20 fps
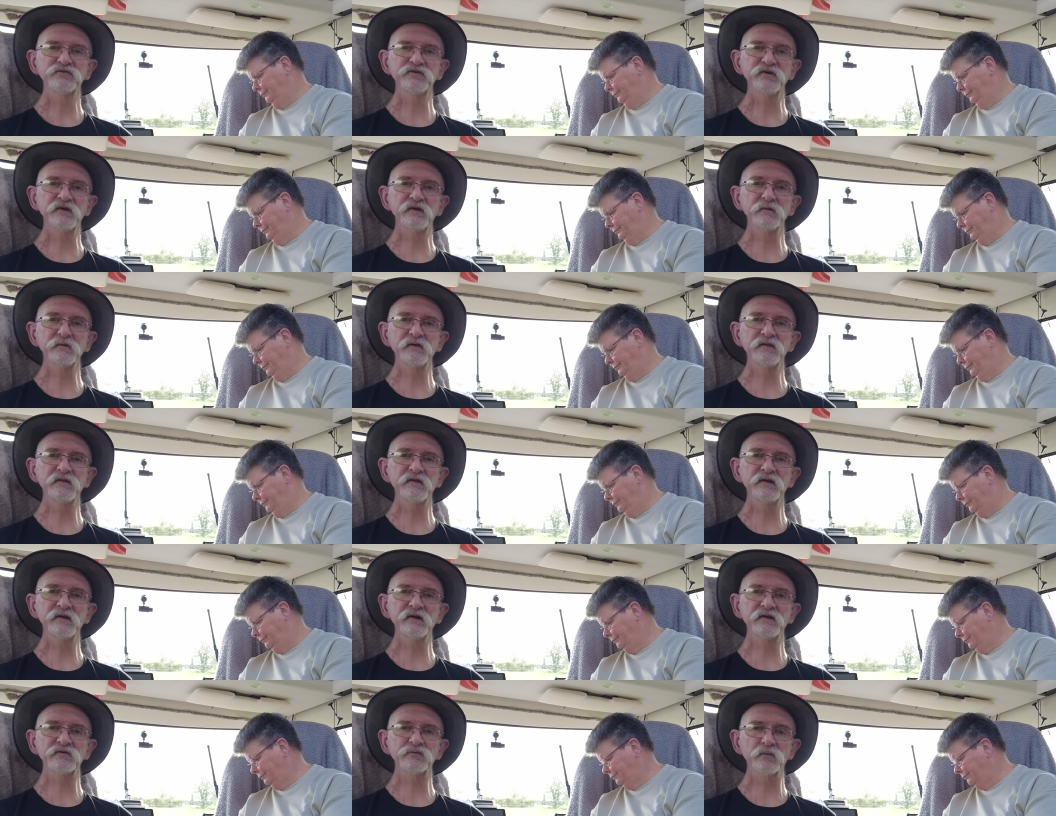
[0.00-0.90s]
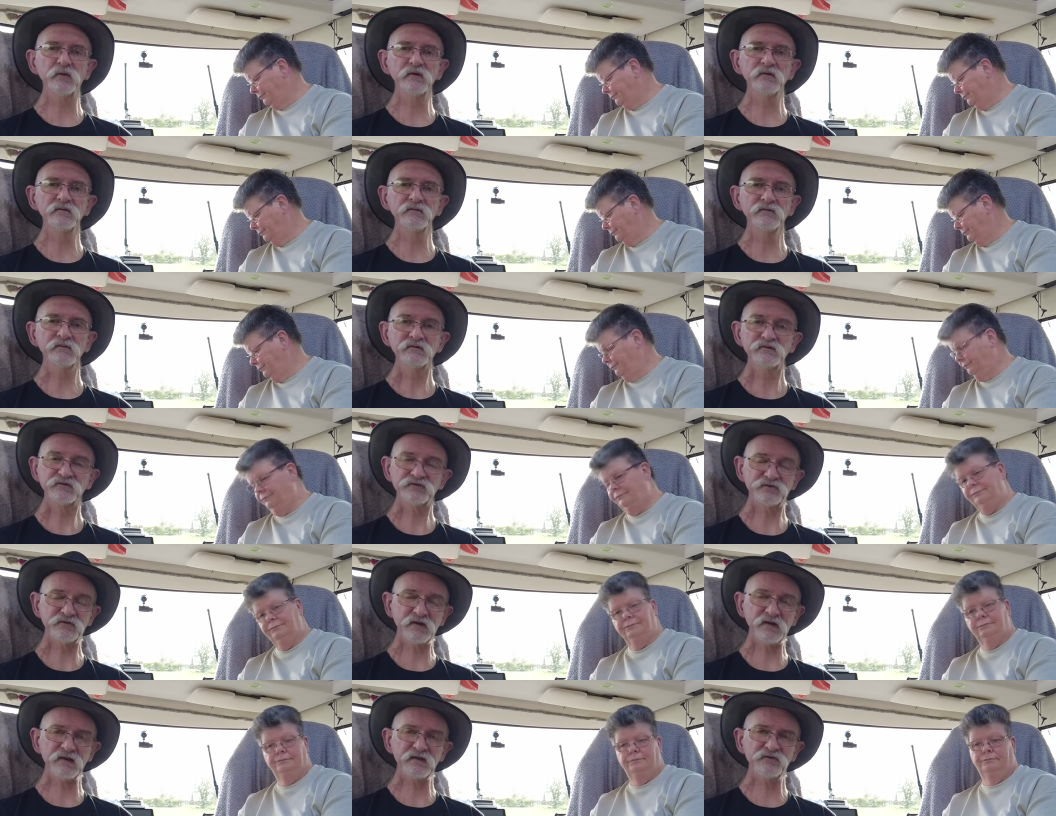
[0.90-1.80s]
Speaker 1: see you in the next one.
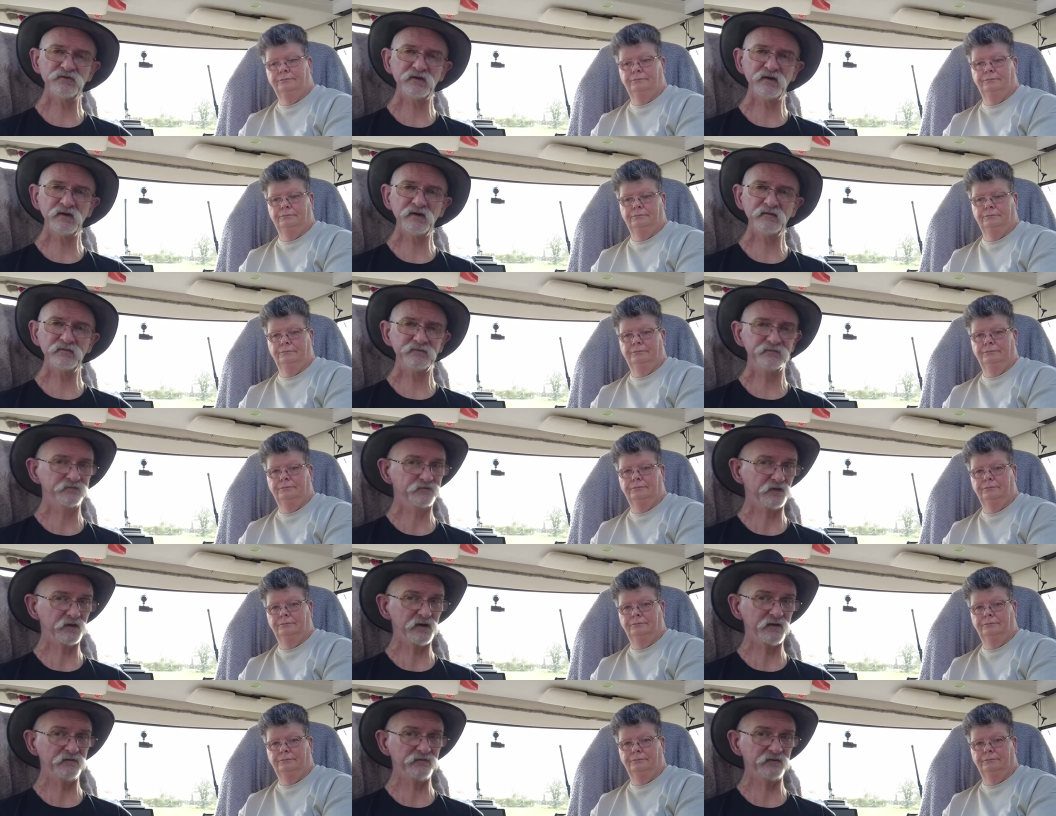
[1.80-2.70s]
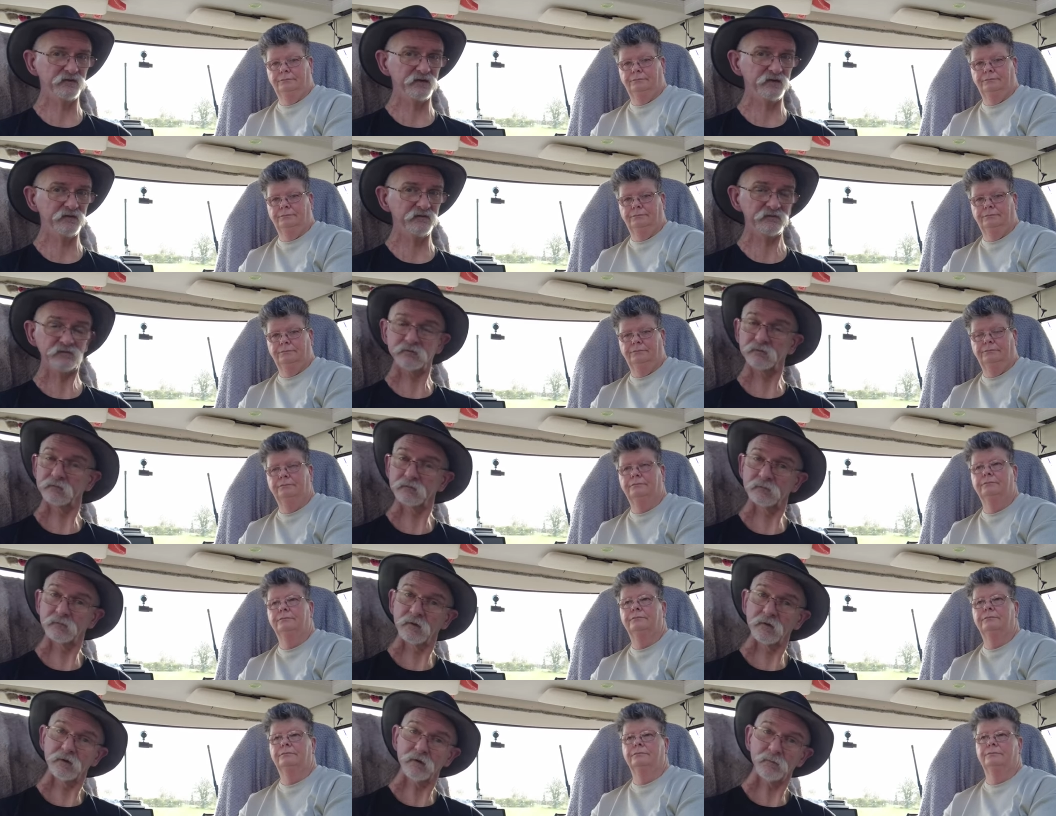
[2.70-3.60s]
Stay safe, drive safe,
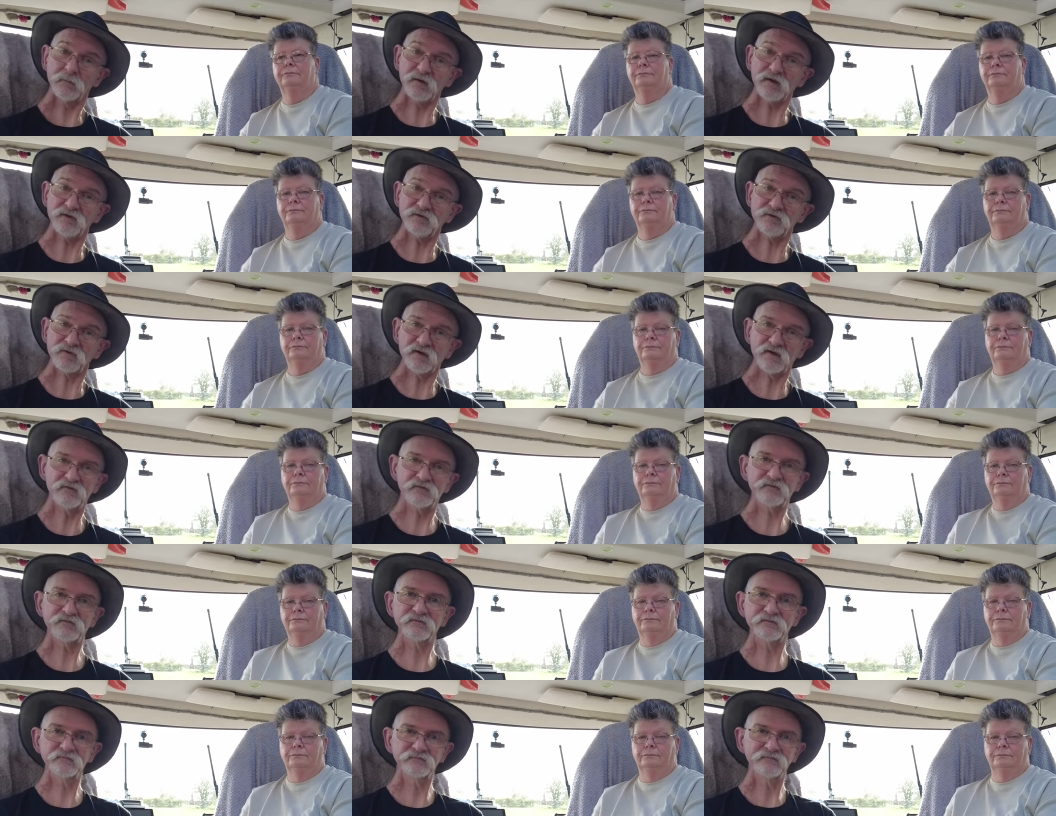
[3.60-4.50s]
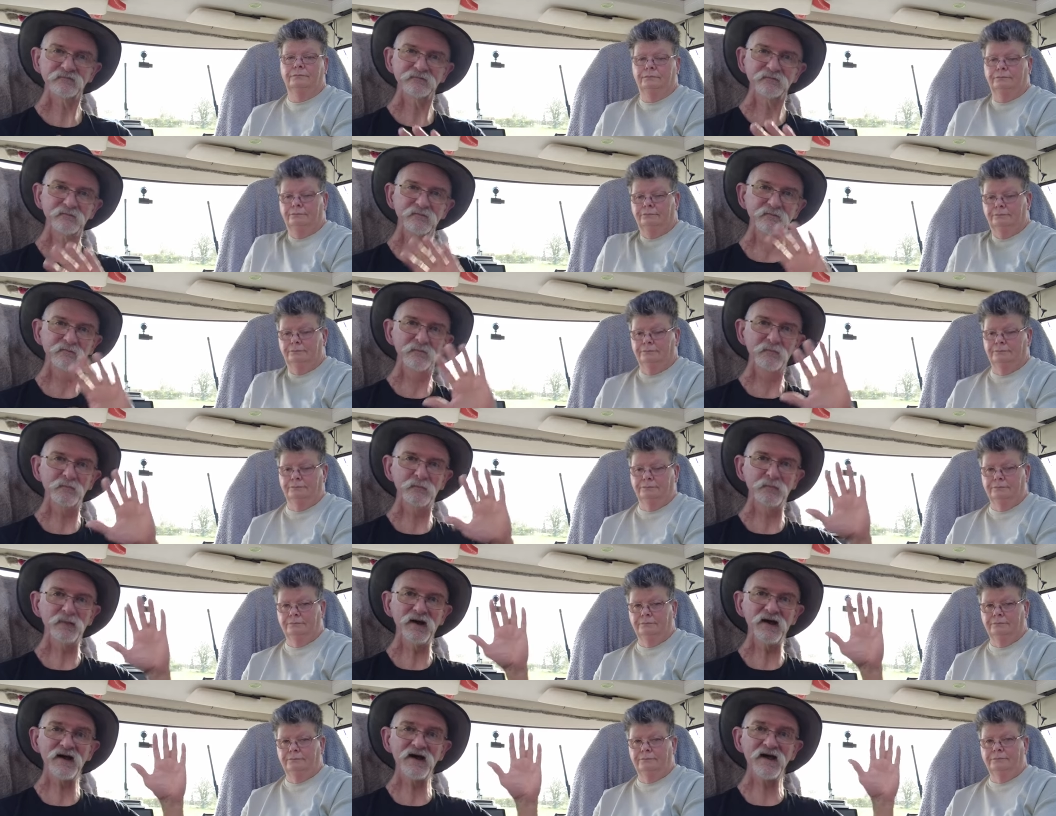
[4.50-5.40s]
be safe.
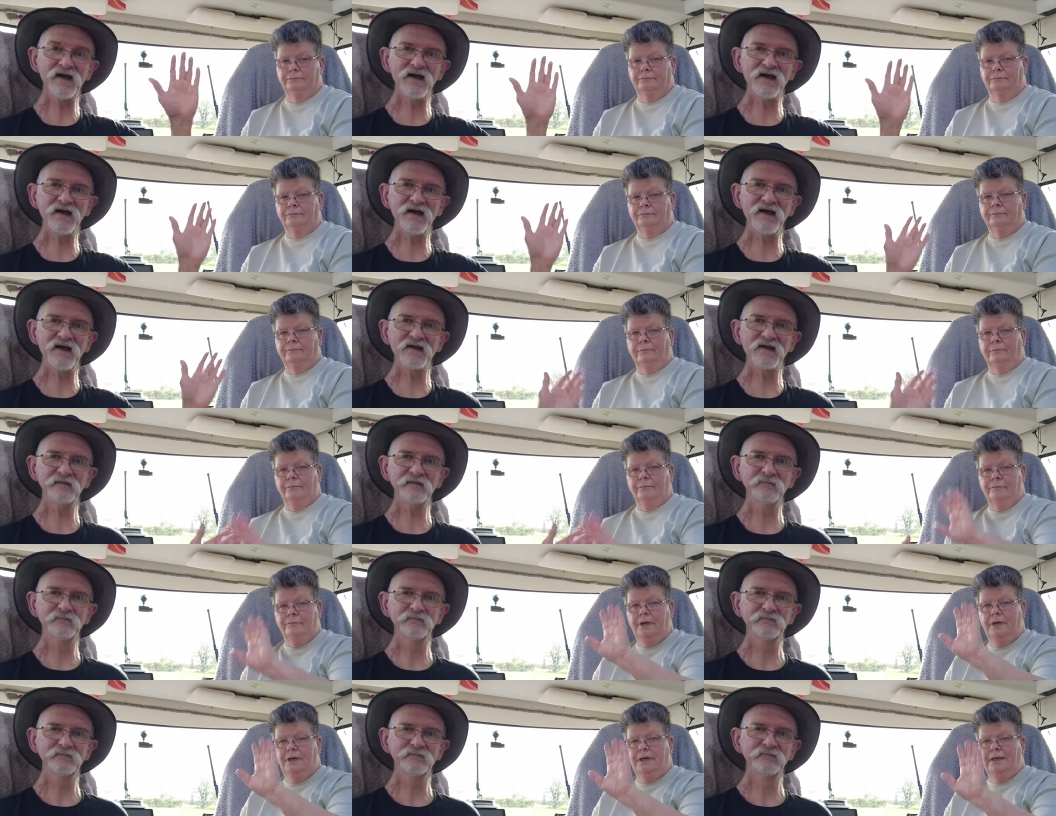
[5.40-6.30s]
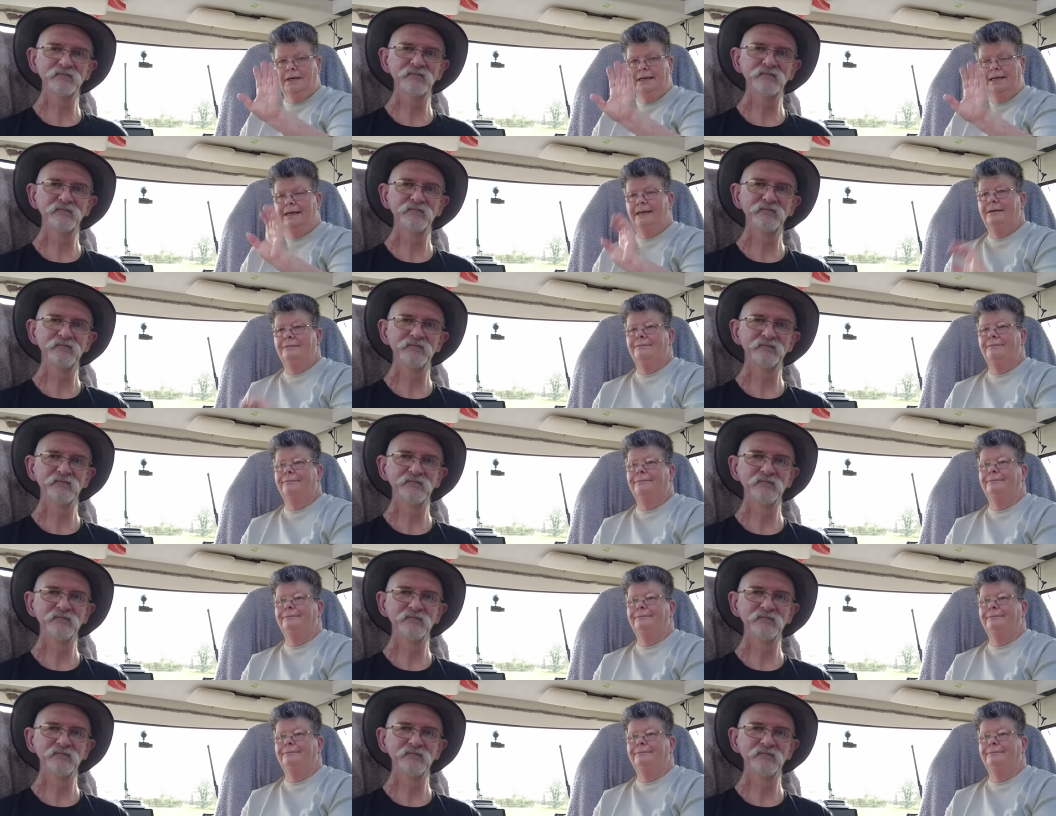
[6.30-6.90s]
Bye. Bye.